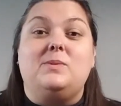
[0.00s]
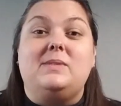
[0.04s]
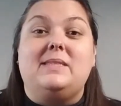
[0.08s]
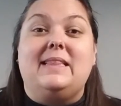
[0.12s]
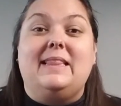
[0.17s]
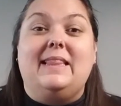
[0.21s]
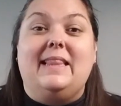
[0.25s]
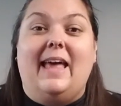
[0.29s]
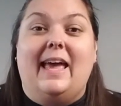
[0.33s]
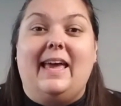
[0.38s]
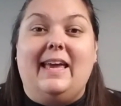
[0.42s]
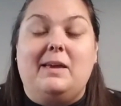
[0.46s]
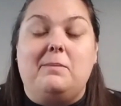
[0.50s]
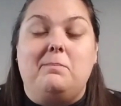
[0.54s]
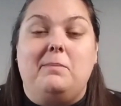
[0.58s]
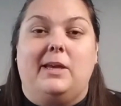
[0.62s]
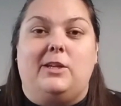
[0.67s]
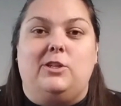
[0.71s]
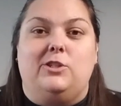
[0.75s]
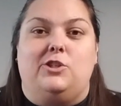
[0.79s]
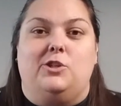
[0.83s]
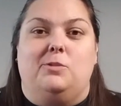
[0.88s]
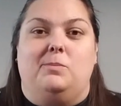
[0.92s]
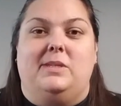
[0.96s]
But those
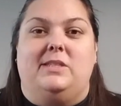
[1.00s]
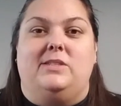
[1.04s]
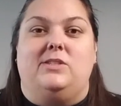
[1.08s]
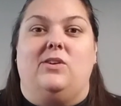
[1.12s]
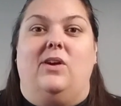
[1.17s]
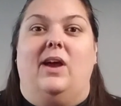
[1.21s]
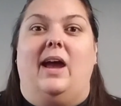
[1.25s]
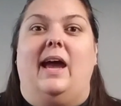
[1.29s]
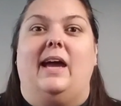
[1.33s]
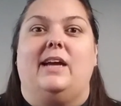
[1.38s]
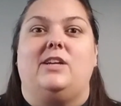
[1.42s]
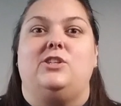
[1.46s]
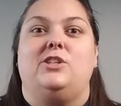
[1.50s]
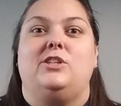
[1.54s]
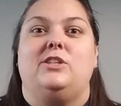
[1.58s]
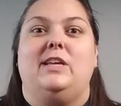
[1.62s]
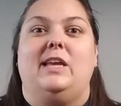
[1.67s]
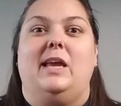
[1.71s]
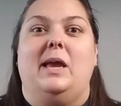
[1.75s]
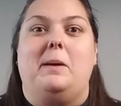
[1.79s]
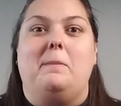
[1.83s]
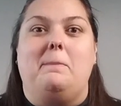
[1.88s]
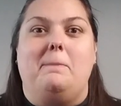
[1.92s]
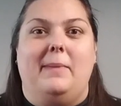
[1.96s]
leg measurements are
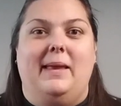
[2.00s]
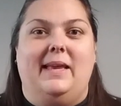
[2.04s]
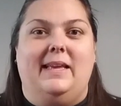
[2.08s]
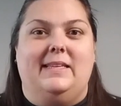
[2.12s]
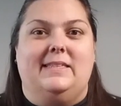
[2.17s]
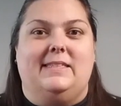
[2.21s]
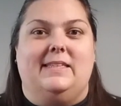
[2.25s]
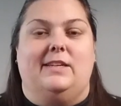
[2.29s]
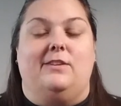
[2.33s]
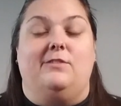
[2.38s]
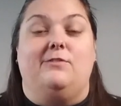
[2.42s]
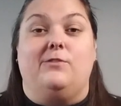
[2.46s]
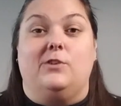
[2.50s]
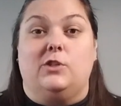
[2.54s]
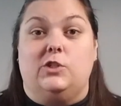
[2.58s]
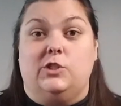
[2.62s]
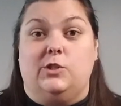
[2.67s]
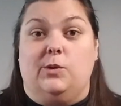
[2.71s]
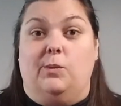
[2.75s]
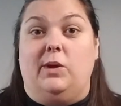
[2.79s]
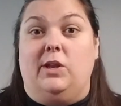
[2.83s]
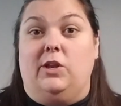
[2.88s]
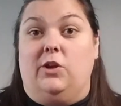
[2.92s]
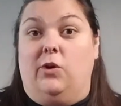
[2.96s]
actually
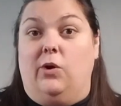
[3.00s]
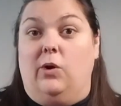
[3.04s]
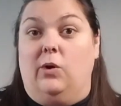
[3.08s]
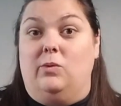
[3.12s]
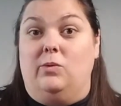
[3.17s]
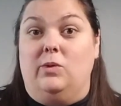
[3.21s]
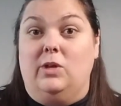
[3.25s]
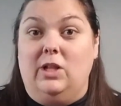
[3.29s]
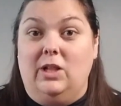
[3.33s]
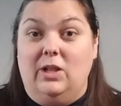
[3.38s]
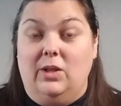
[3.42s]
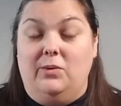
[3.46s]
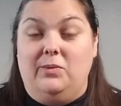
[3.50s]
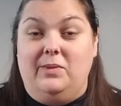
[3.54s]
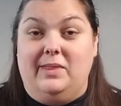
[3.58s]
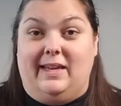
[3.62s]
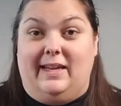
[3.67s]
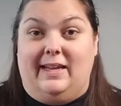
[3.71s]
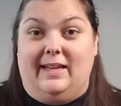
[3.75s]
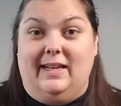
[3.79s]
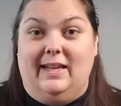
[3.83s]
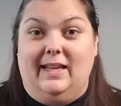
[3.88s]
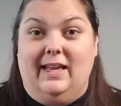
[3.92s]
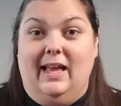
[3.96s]
amazing for sewing your own
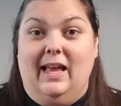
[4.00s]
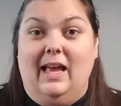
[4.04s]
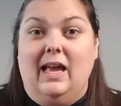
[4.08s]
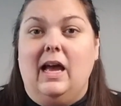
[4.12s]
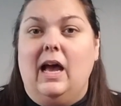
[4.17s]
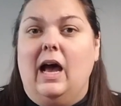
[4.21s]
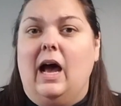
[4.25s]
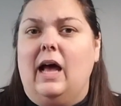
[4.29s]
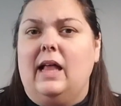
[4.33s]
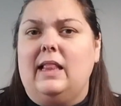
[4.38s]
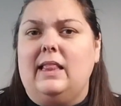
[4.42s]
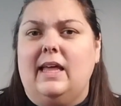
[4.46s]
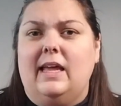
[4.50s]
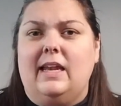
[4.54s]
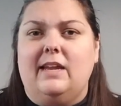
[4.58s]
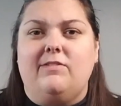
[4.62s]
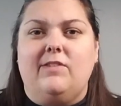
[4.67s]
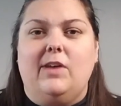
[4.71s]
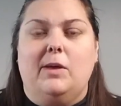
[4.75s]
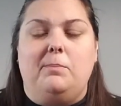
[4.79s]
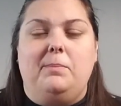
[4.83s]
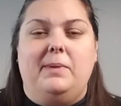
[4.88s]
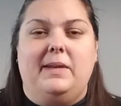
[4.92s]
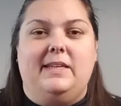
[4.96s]
clothing. A
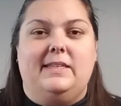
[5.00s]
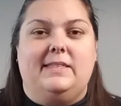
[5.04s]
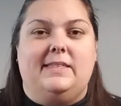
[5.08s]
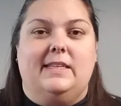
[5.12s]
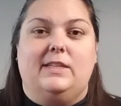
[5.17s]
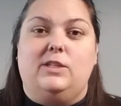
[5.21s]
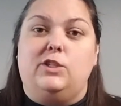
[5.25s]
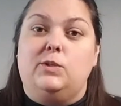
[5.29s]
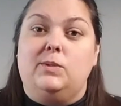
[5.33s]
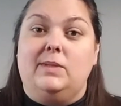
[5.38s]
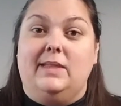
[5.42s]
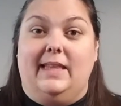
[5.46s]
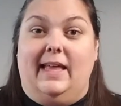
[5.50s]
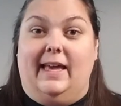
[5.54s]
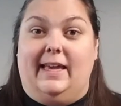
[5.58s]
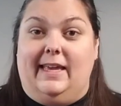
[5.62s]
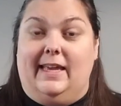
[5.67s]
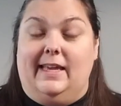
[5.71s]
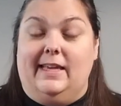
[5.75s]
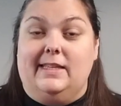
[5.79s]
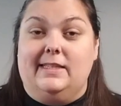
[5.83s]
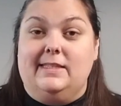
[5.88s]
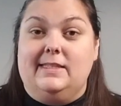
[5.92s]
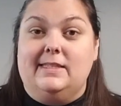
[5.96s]
lot of companies that do
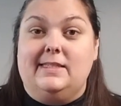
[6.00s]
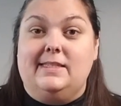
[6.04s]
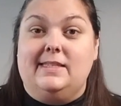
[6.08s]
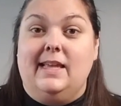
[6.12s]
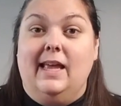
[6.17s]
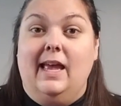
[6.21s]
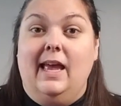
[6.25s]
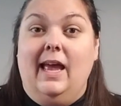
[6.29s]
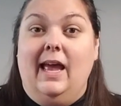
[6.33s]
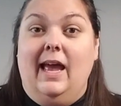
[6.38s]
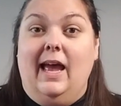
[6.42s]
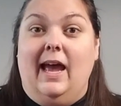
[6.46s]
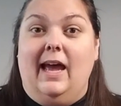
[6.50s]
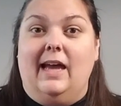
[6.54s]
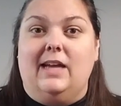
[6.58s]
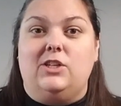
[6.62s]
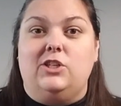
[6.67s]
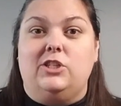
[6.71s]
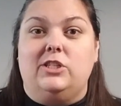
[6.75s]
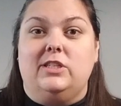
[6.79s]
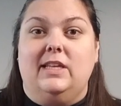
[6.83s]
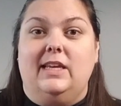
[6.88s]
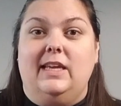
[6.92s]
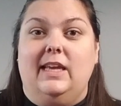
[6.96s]
leggings
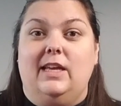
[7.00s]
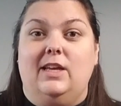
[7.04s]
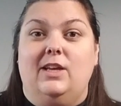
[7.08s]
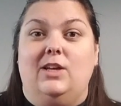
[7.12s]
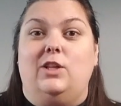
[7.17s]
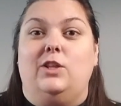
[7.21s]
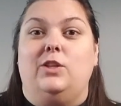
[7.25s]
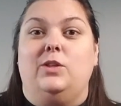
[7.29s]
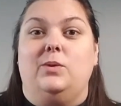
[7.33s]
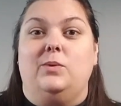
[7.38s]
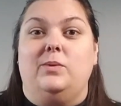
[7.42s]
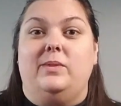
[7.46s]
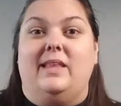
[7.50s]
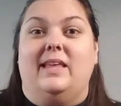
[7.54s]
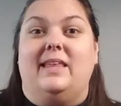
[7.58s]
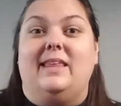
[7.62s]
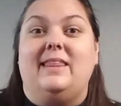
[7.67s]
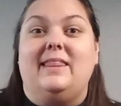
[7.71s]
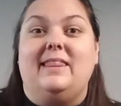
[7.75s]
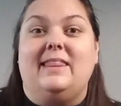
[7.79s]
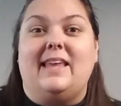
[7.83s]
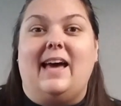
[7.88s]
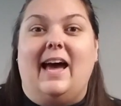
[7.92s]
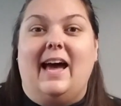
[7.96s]
actually
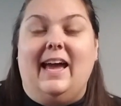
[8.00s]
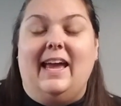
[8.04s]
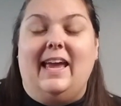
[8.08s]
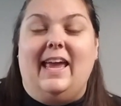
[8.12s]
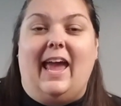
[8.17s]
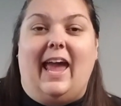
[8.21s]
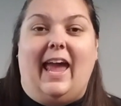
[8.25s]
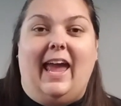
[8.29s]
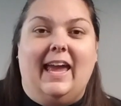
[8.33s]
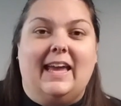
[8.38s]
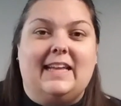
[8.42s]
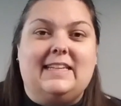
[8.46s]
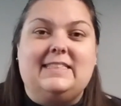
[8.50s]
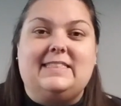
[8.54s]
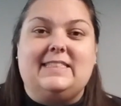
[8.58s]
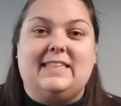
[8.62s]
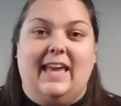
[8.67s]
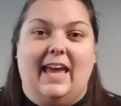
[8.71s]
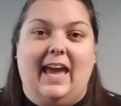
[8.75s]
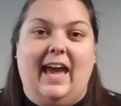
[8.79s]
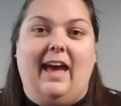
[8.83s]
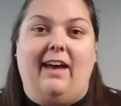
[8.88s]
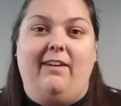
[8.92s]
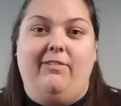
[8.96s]
include the thigh
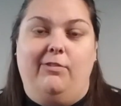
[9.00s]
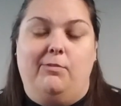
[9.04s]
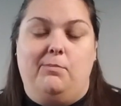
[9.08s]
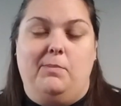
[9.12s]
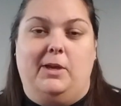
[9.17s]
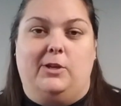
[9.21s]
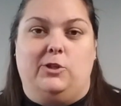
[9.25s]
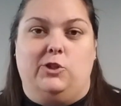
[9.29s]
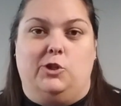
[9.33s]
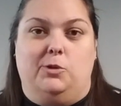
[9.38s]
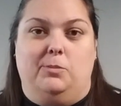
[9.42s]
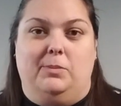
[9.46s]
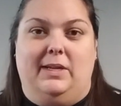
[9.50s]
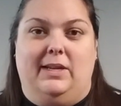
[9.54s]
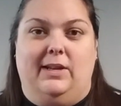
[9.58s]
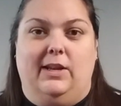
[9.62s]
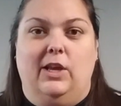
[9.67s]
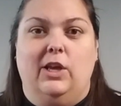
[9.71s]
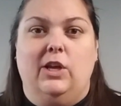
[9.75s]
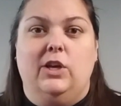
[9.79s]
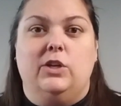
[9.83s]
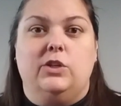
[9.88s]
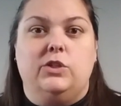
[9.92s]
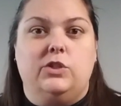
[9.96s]
and calf
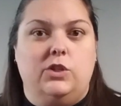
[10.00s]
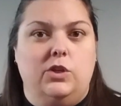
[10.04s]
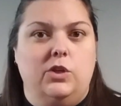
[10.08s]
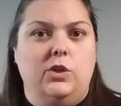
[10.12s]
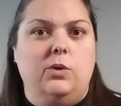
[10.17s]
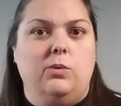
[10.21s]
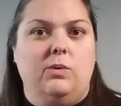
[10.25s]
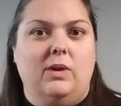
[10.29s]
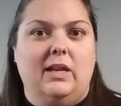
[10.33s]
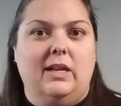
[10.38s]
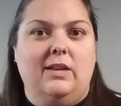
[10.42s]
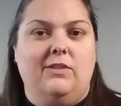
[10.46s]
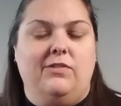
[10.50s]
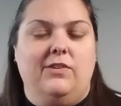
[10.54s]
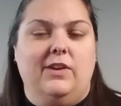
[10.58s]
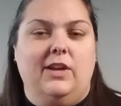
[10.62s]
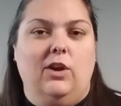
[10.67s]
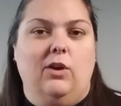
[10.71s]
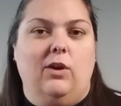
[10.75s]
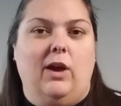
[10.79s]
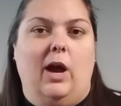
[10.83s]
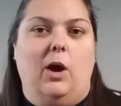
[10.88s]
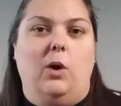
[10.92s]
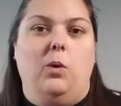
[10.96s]
measurement, so you
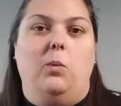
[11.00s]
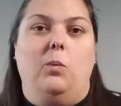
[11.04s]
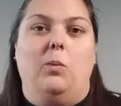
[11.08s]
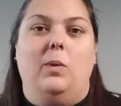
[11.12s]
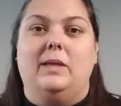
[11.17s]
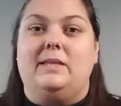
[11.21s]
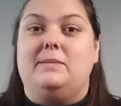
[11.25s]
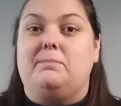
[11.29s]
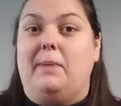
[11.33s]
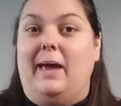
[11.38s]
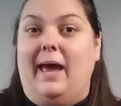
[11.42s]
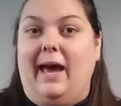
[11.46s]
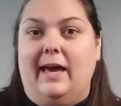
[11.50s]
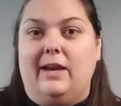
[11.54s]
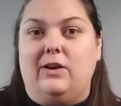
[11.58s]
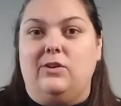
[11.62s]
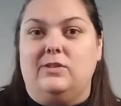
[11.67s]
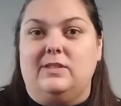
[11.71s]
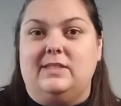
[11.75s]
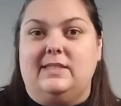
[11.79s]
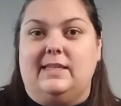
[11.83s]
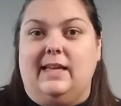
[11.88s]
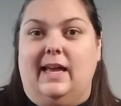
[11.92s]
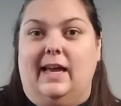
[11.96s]
can figure out what
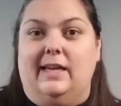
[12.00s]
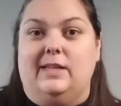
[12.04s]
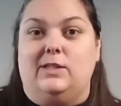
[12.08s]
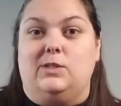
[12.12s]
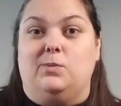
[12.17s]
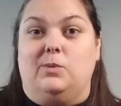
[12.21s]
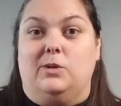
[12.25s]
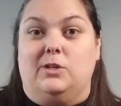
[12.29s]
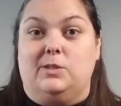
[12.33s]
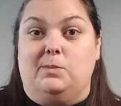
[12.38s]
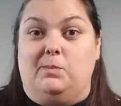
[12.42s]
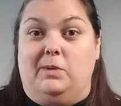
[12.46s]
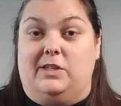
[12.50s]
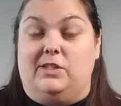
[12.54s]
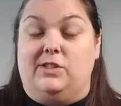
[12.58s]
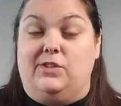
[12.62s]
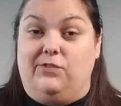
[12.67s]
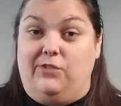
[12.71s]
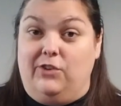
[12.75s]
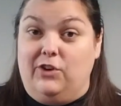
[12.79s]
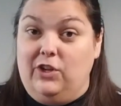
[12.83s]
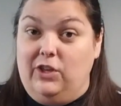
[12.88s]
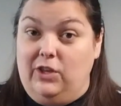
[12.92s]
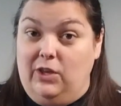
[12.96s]
pattern size works
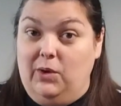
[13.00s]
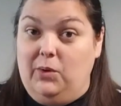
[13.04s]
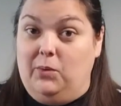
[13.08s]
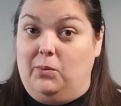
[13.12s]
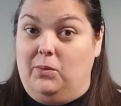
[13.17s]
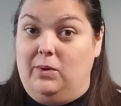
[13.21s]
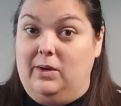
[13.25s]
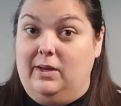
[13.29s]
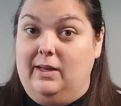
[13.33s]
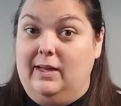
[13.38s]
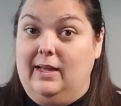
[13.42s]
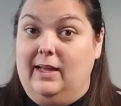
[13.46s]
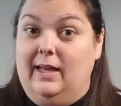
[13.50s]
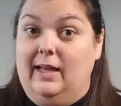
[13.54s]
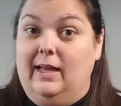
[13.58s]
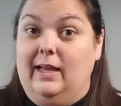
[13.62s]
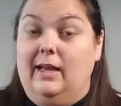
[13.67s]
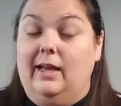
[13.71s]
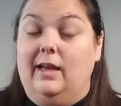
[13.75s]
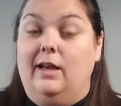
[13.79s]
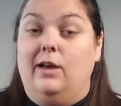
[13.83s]
best for you.